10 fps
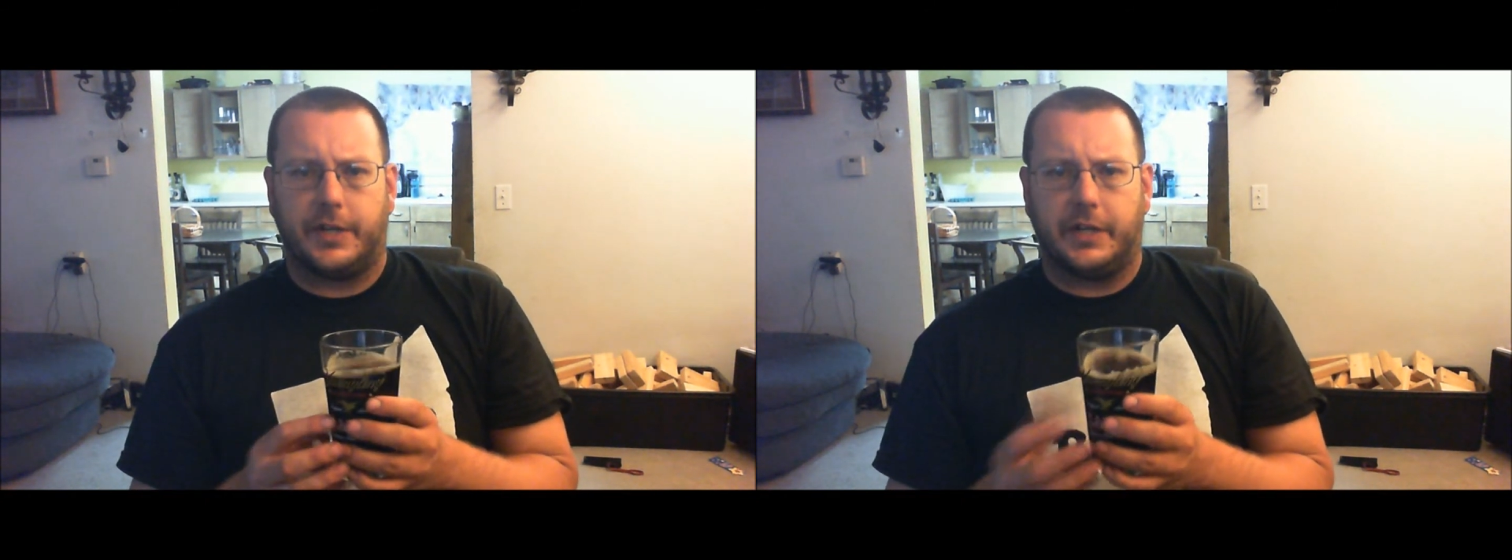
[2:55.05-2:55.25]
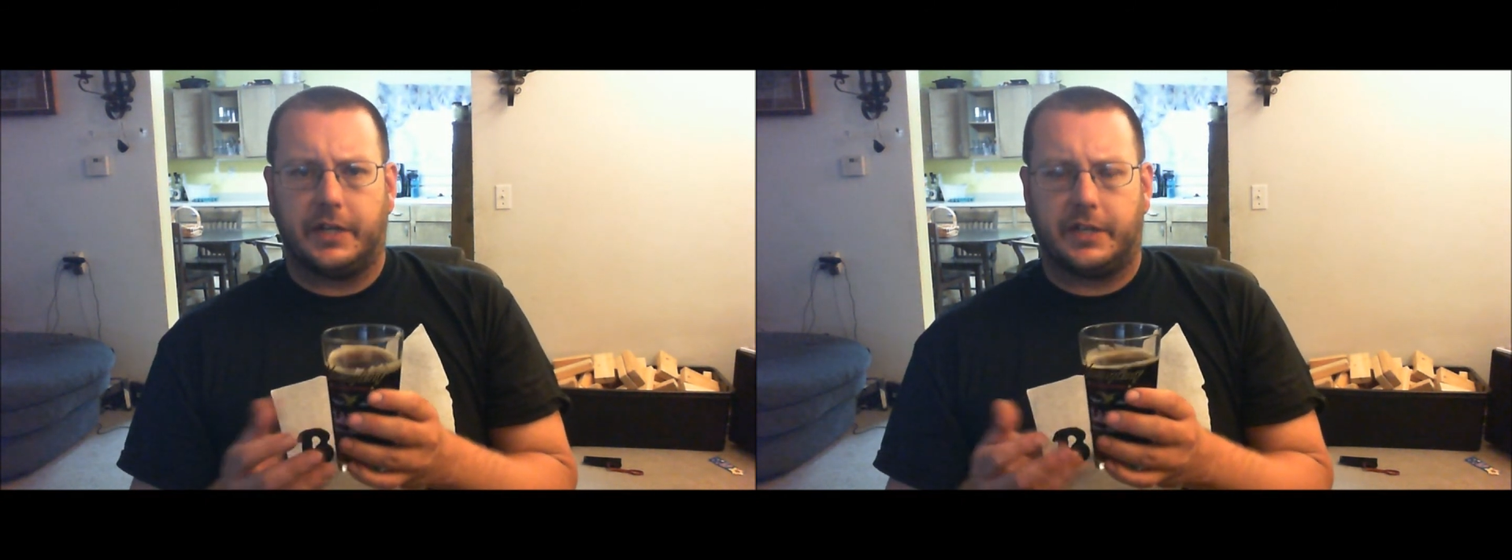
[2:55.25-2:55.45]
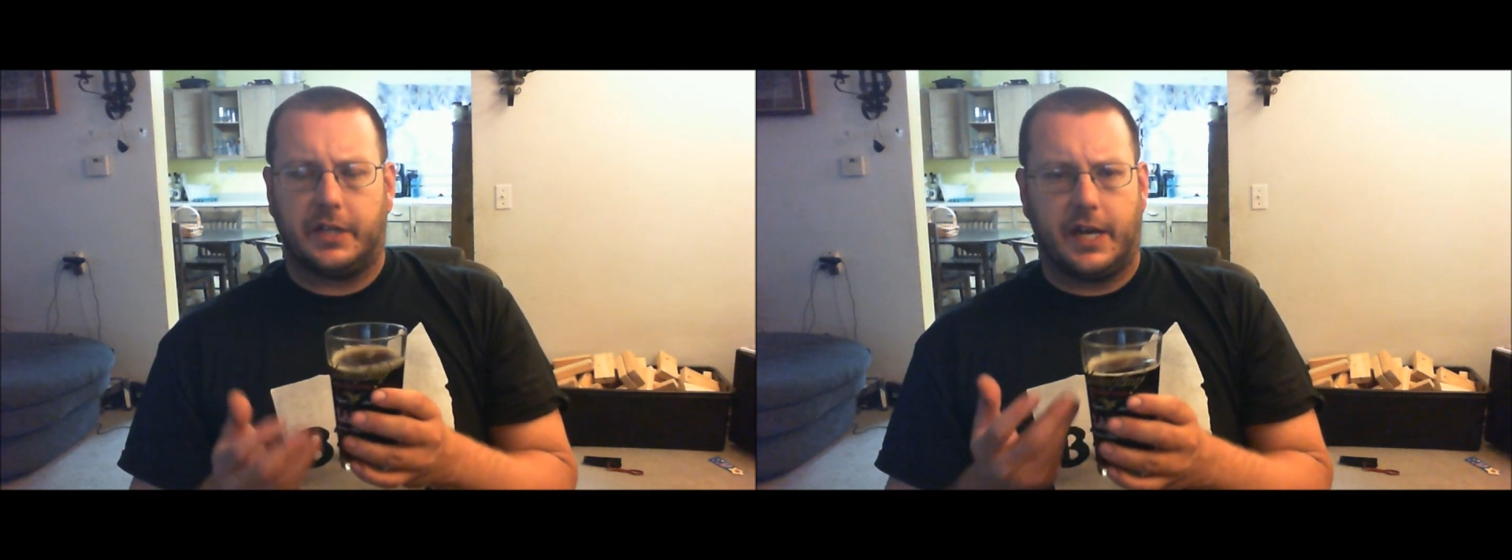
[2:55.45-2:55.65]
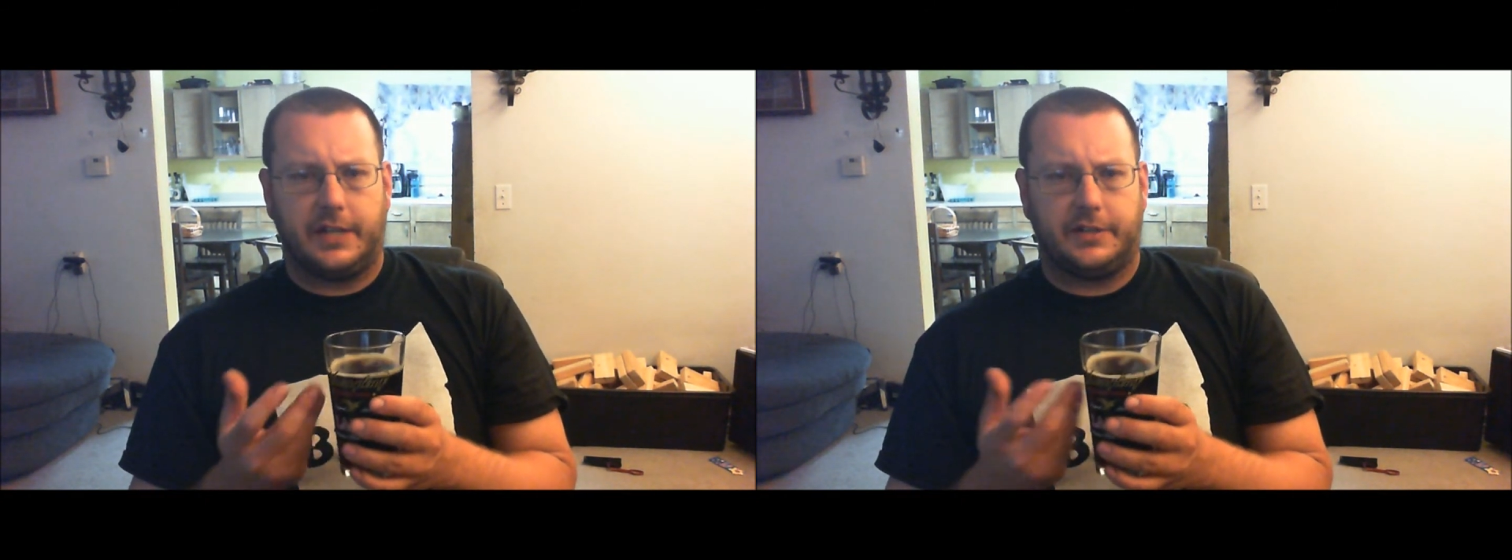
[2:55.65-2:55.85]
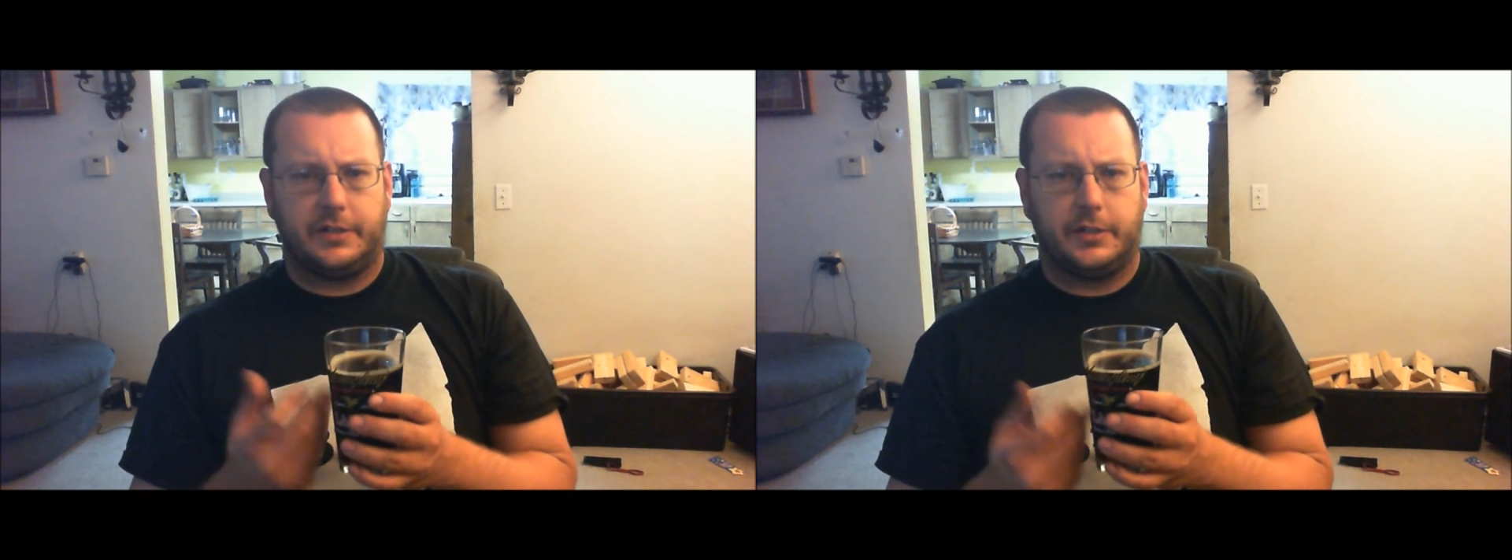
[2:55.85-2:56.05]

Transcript: You get the nice